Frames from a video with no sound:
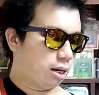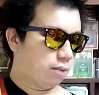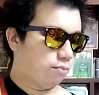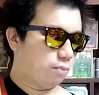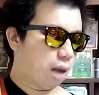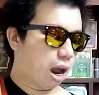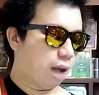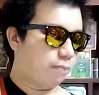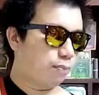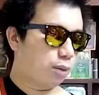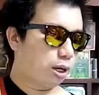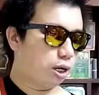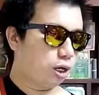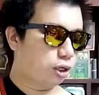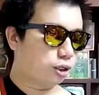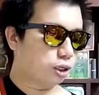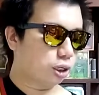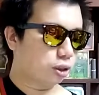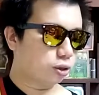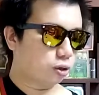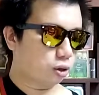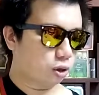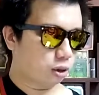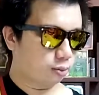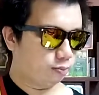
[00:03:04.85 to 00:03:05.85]
My prediction
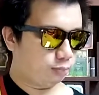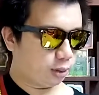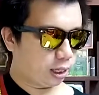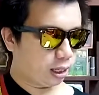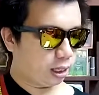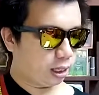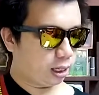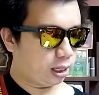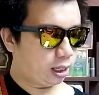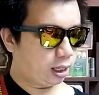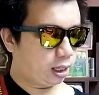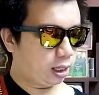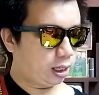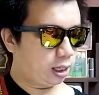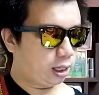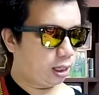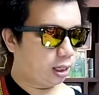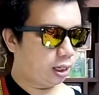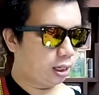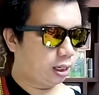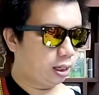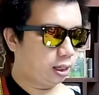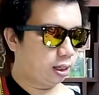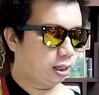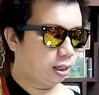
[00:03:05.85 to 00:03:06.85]
is going to be
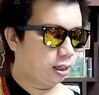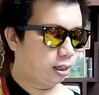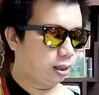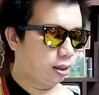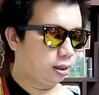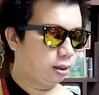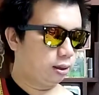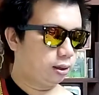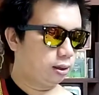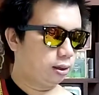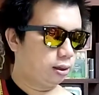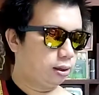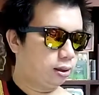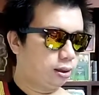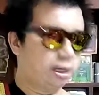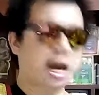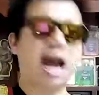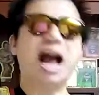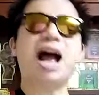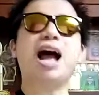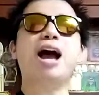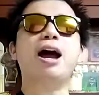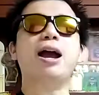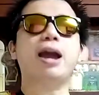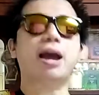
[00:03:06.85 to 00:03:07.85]

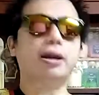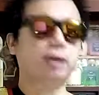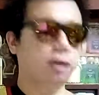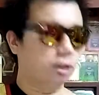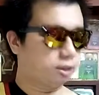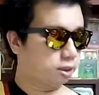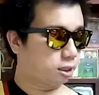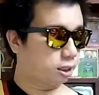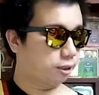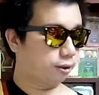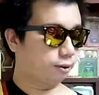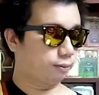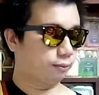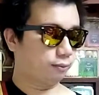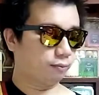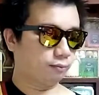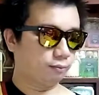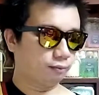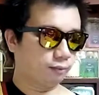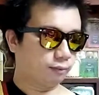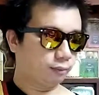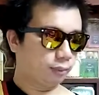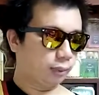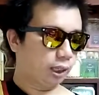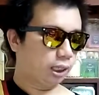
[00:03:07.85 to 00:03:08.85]
Carl Henderson.
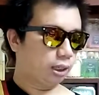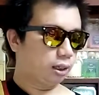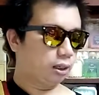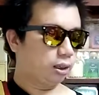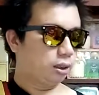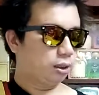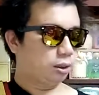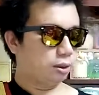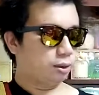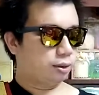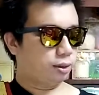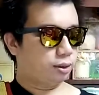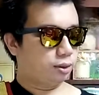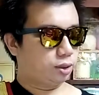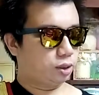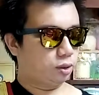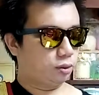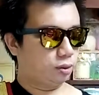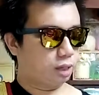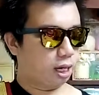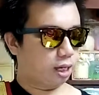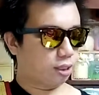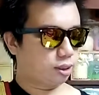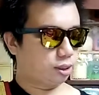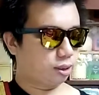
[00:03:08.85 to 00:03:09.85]
So
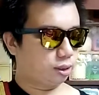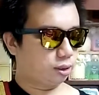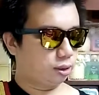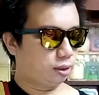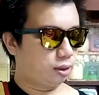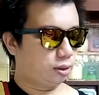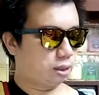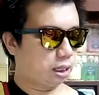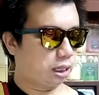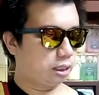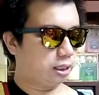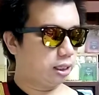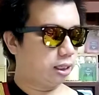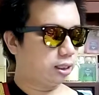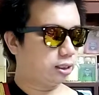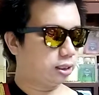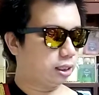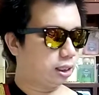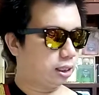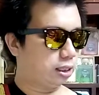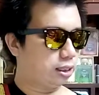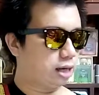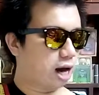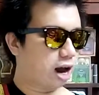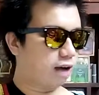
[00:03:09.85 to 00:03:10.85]
next, you got this
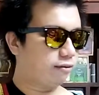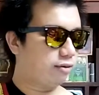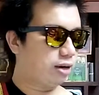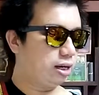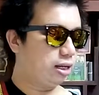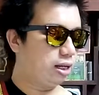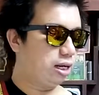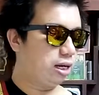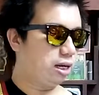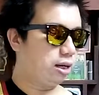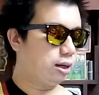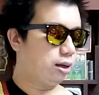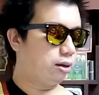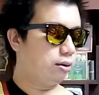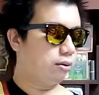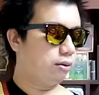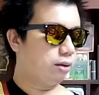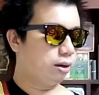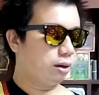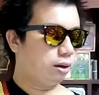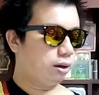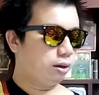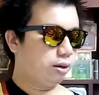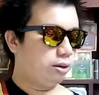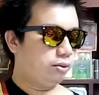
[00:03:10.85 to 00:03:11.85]
Larry D,
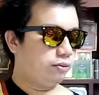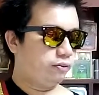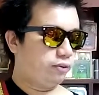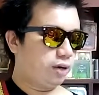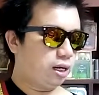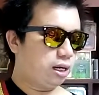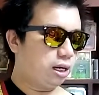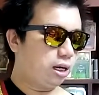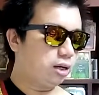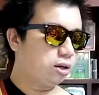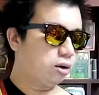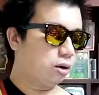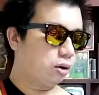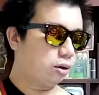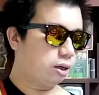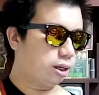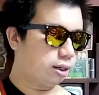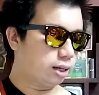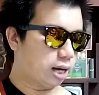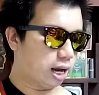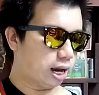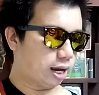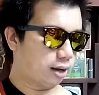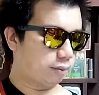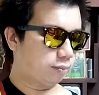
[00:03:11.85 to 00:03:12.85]
Fiden on the
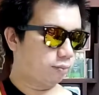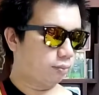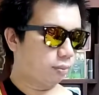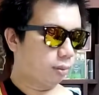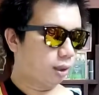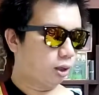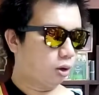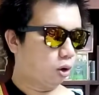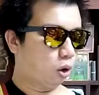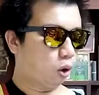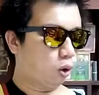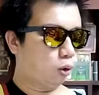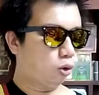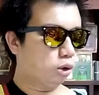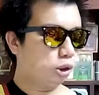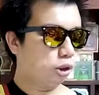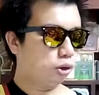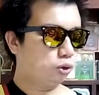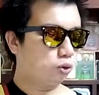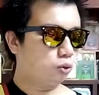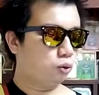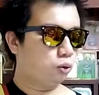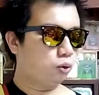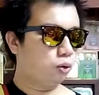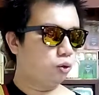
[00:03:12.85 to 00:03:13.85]
Nine, Old
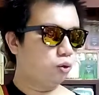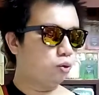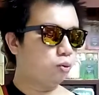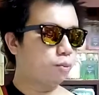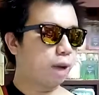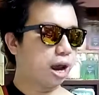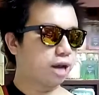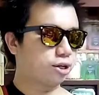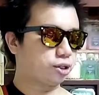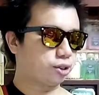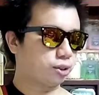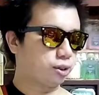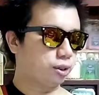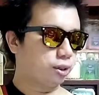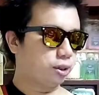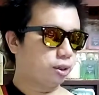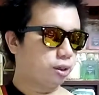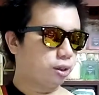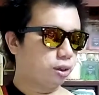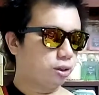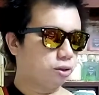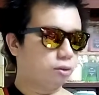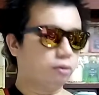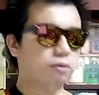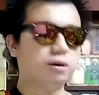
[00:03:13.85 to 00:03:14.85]
School Rule Match.
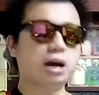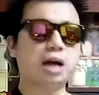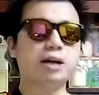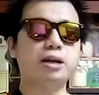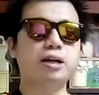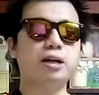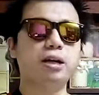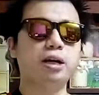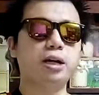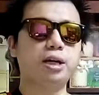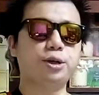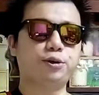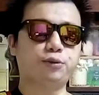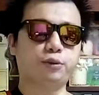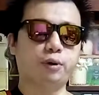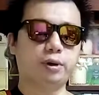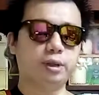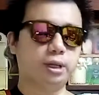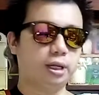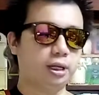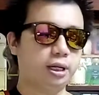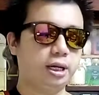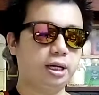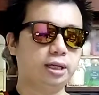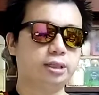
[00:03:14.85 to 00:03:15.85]
So Larry D is from
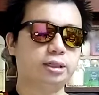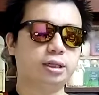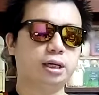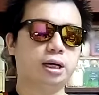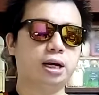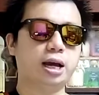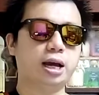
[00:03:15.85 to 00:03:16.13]
this